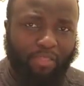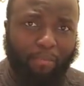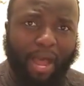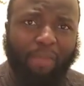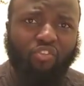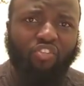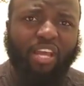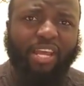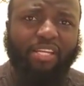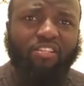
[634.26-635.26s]
the Bible
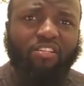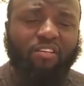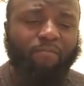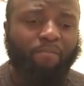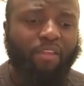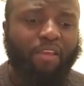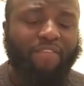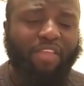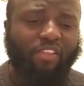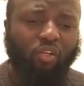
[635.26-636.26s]
says
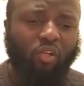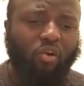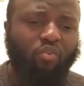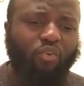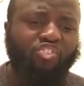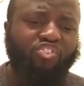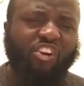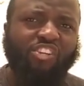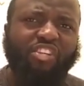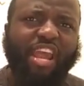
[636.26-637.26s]
that the Lord would
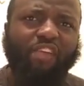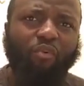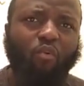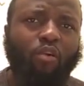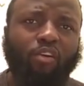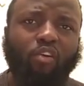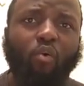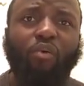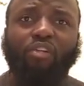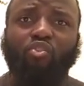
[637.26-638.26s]
judge everyone
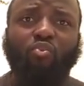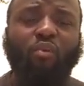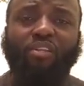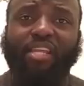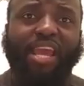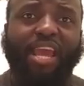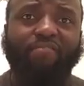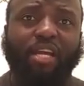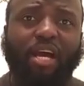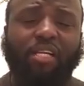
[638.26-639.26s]
according to what they
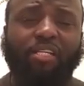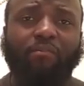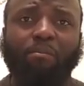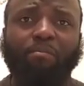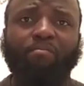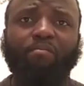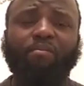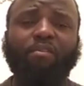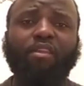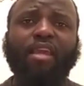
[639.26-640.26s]
have done.
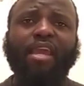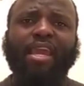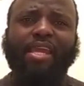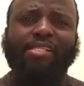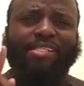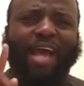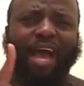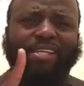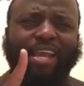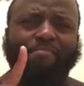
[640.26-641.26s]
In
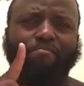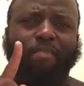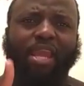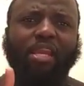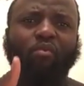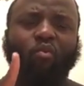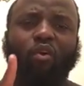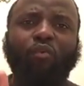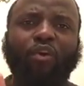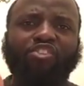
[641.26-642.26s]
that day, many
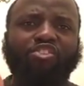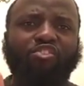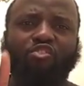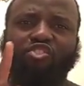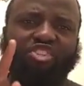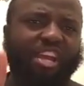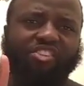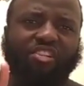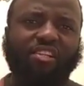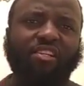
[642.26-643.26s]
will wish to
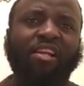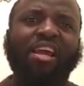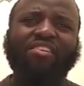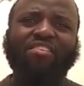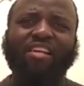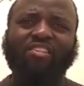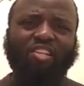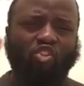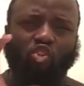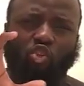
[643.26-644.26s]
change
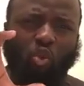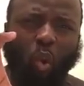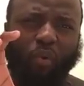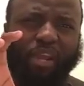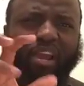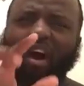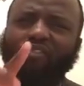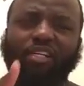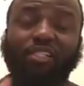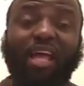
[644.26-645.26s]
the story
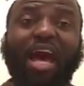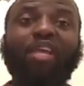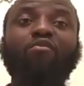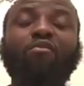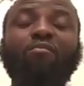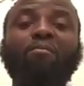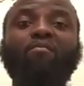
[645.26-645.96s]
of the life.